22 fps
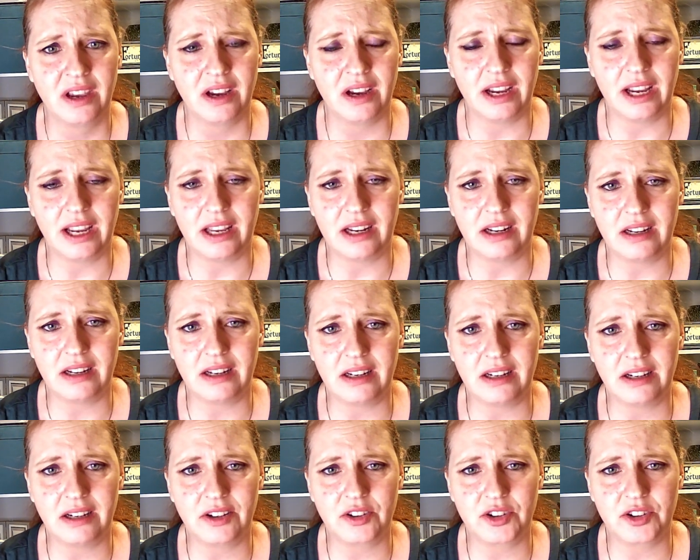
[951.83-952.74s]

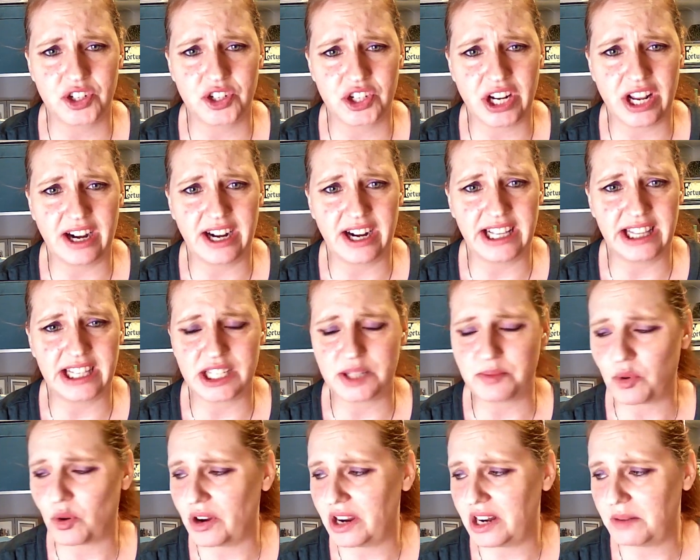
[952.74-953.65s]
in Christianity at this
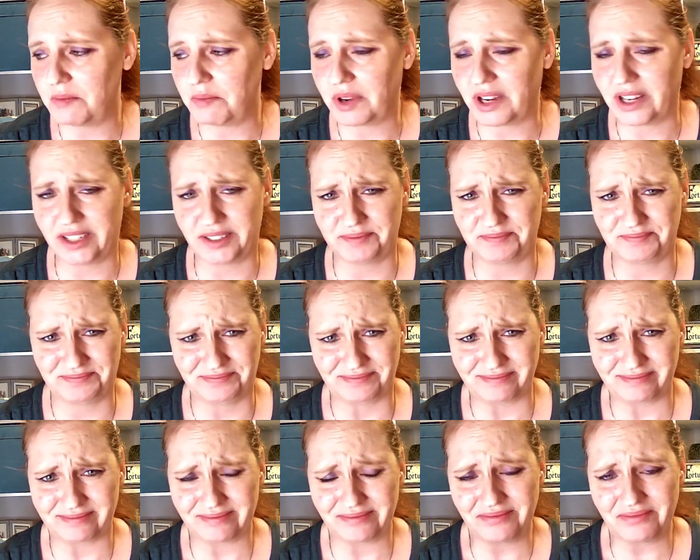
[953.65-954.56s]
point, but
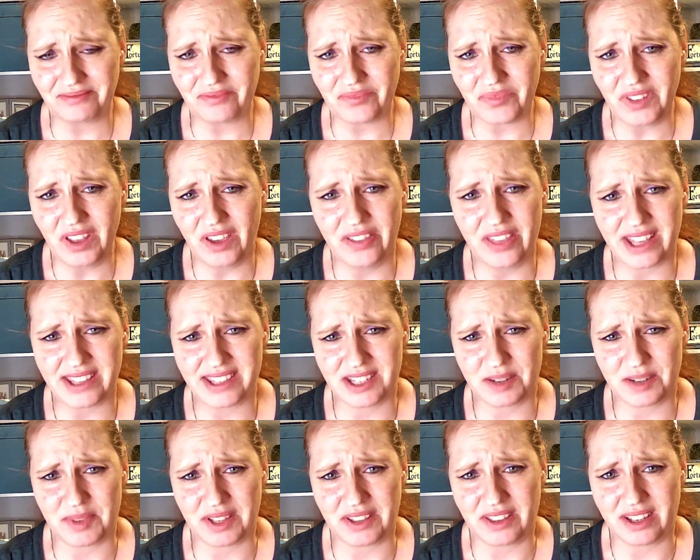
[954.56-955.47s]
that's
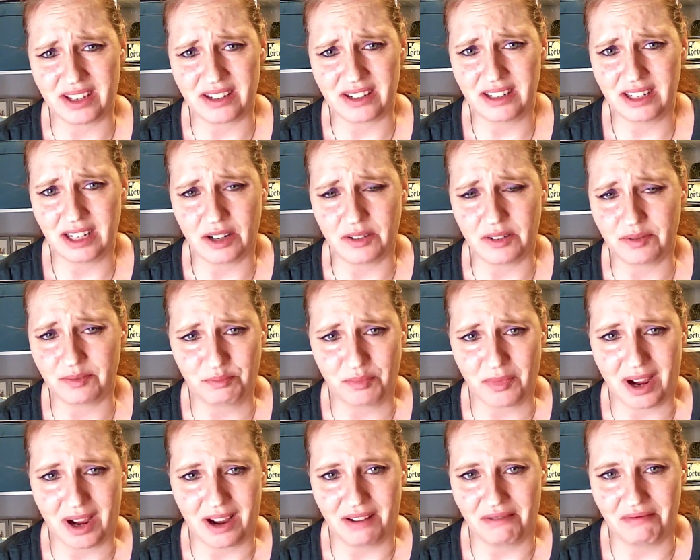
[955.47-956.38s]
something that you know
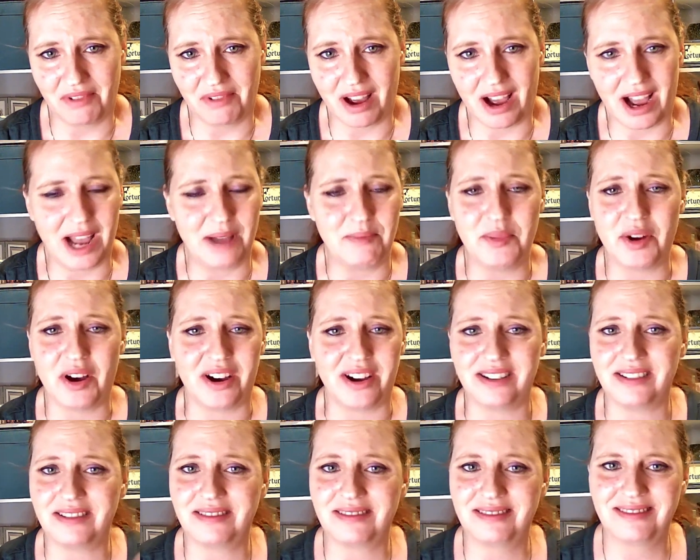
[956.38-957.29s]
I'm
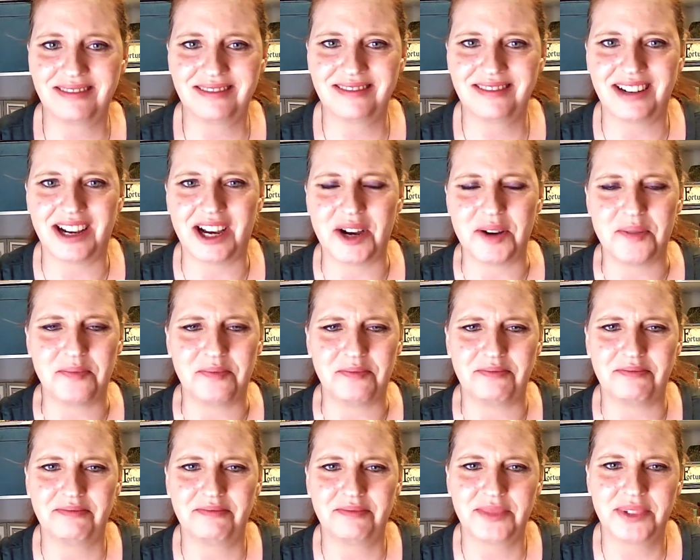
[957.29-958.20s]
not
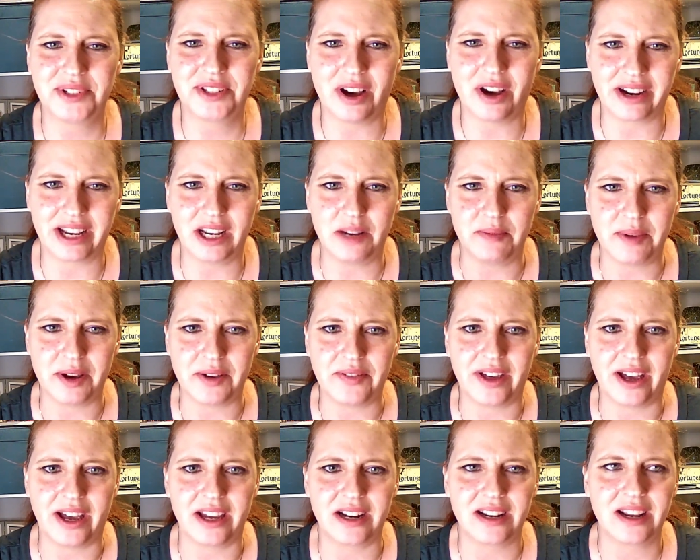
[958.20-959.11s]
um, talking about
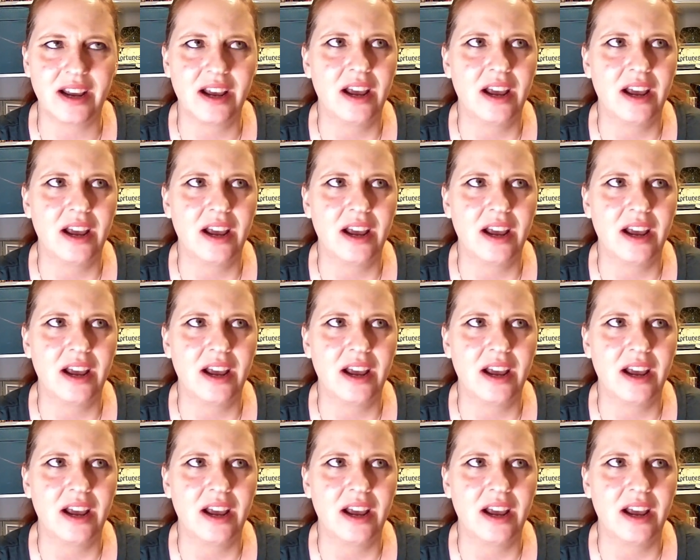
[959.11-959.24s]
that.